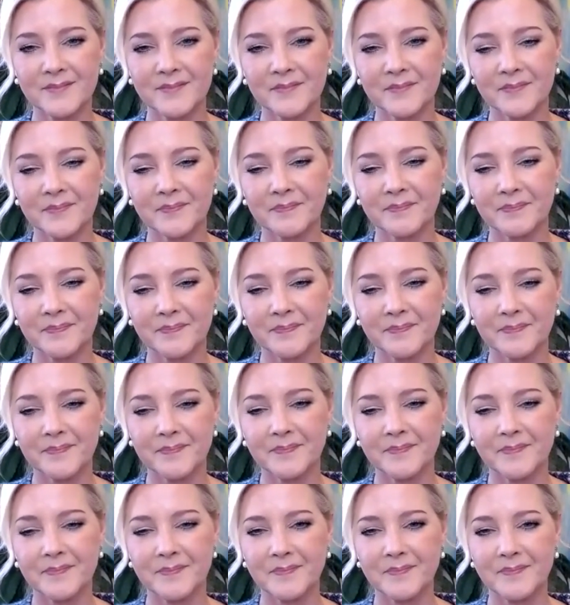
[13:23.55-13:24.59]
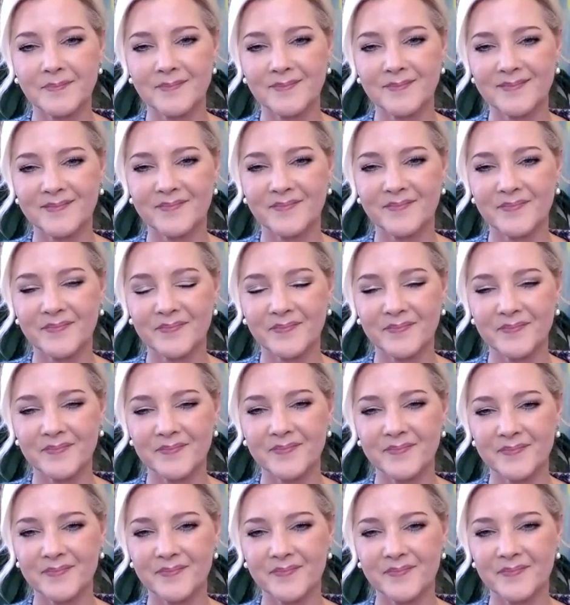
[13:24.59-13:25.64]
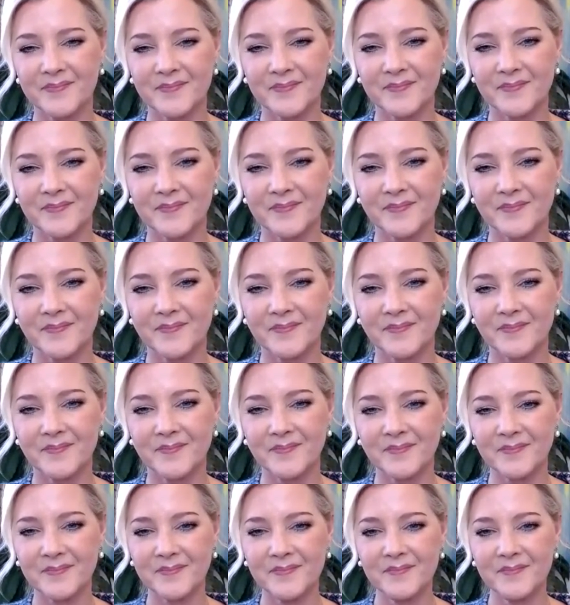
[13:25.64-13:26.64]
[no speech]